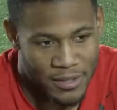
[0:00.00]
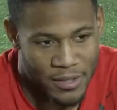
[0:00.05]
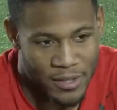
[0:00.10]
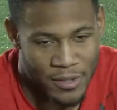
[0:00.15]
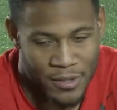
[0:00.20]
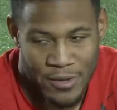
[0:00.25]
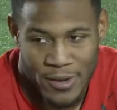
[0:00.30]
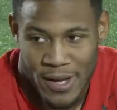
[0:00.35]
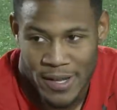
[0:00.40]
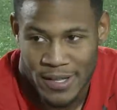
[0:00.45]
you know,
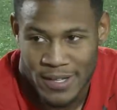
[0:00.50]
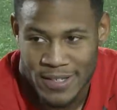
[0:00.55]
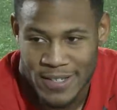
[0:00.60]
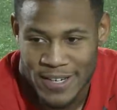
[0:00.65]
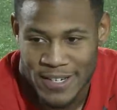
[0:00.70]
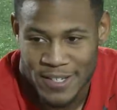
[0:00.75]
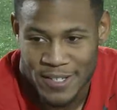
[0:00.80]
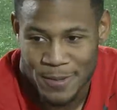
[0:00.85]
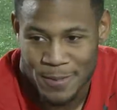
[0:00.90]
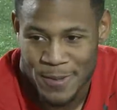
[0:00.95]
you have to
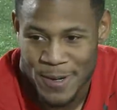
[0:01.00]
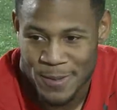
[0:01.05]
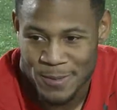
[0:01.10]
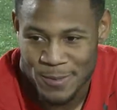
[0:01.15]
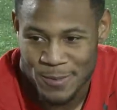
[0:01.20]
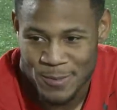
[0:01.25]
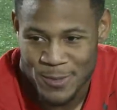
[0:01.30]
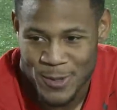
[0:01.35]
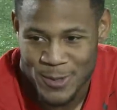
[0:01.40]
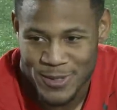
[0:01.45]
take your bumps
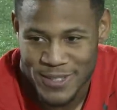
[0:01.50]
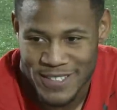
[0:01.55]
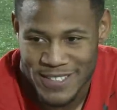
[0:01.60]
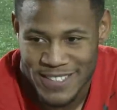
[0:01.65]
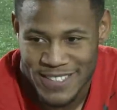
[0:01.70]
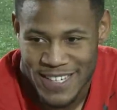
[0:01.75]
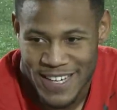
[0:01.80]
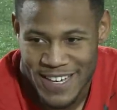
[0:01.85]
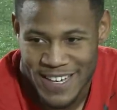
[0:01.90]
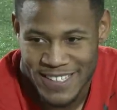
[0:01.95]
and bruises